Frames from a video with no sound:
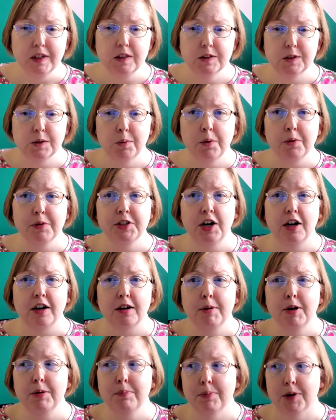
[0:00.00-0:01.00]
So when we talk
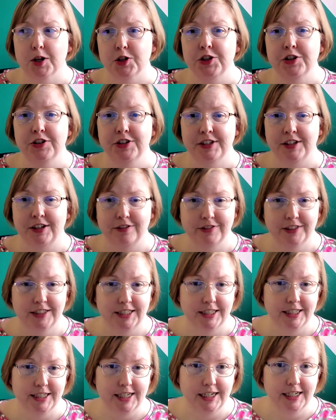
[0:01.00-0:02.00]
about immerse yourself in
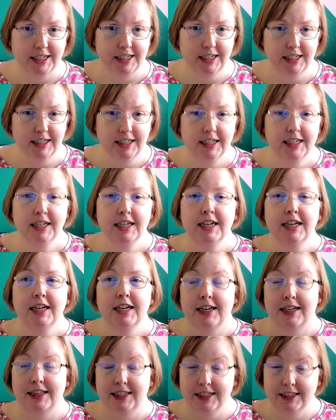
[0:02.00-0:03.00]
the data,
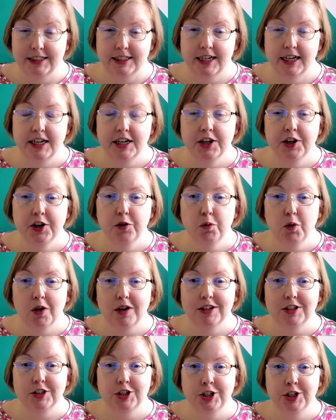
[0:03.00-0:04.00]
in these data, you
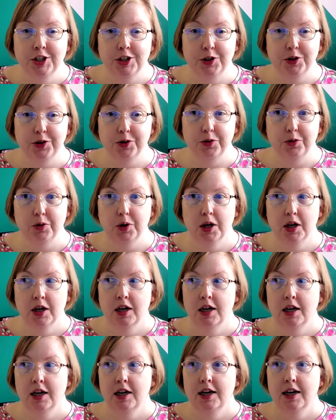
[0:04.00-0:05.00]
want to
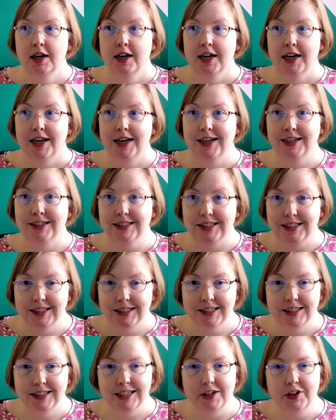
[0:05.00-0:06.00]

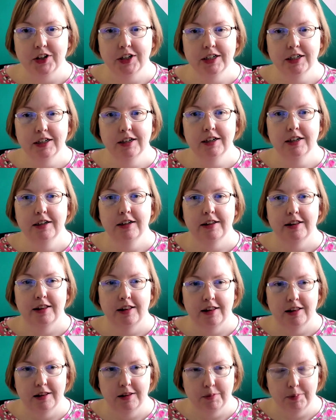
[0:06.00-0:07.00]
consider
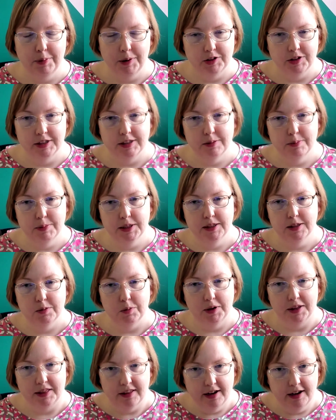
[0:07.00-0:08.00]
the participants,
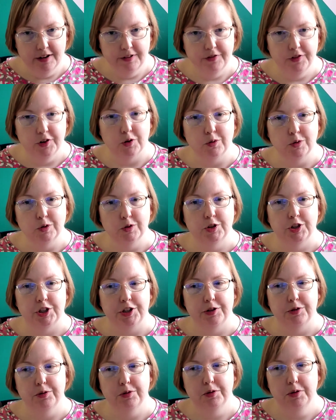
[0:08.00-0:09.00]
what they have told
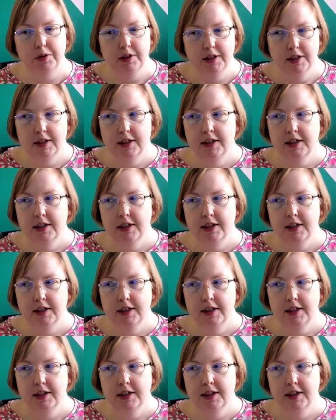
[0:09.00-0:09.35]
you,